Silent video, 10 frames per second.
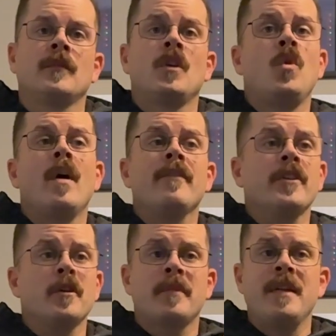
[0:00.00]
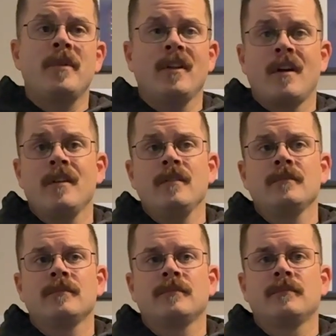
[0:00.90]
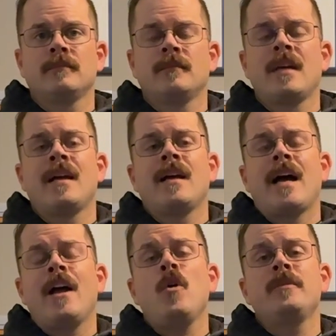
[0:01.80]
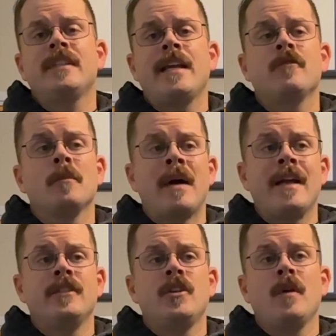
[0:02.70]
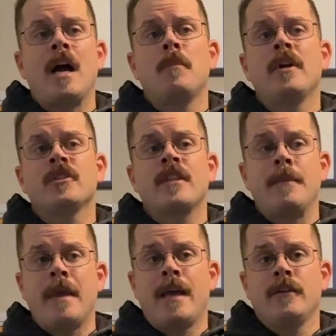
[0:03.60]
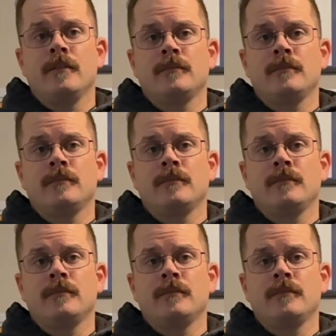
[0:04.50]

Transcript: Whoever your people are, I hope today reminds you how much they matter.